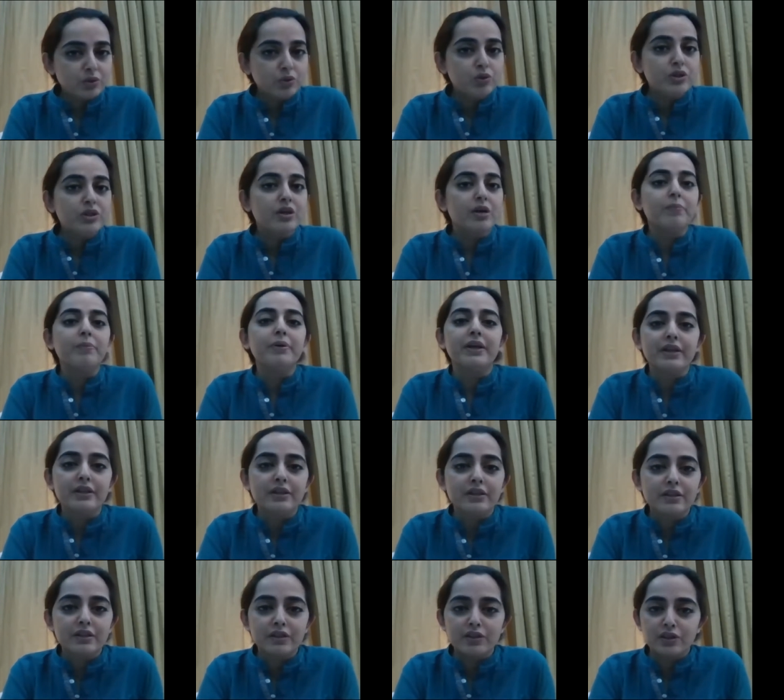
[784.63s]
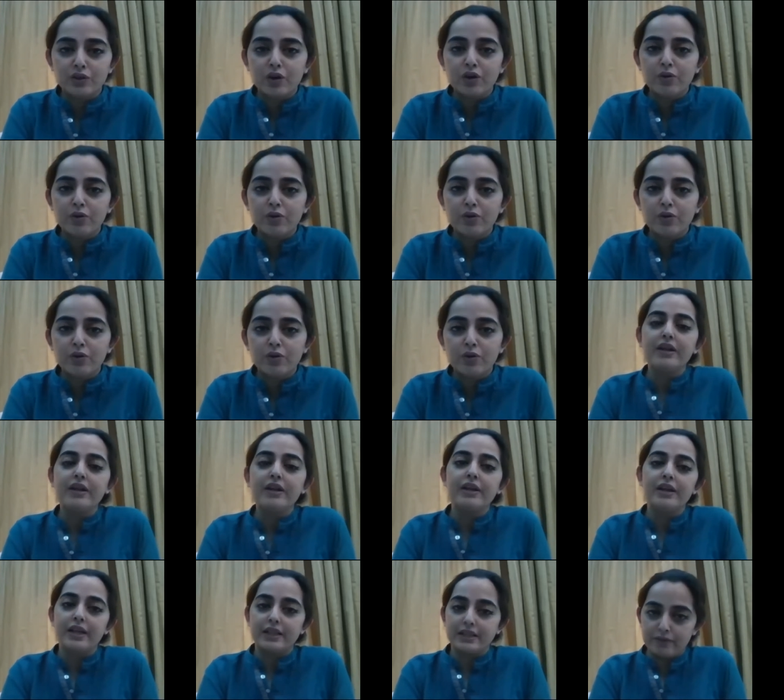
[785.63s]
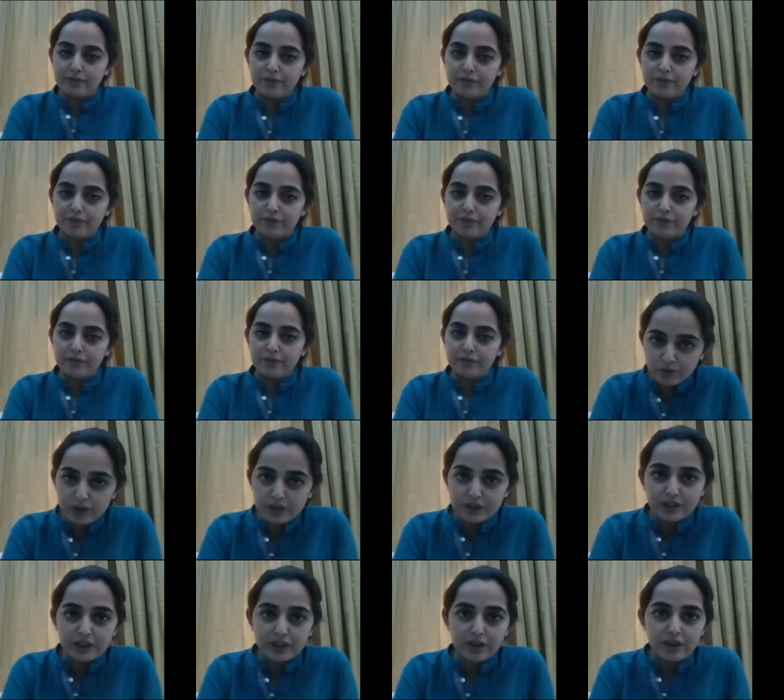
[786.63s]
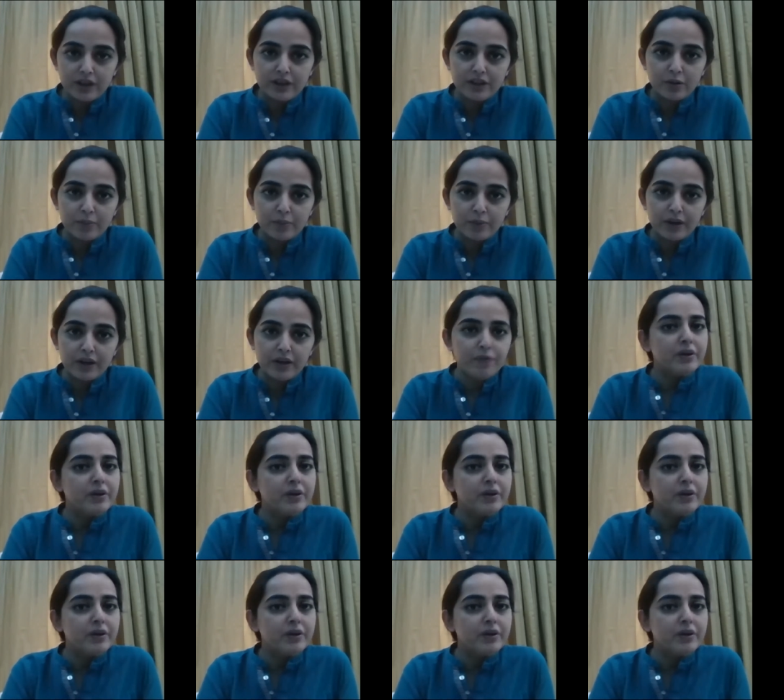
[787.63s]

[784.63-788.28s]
to terminate. Does not mean we can we have to necessarily terminate.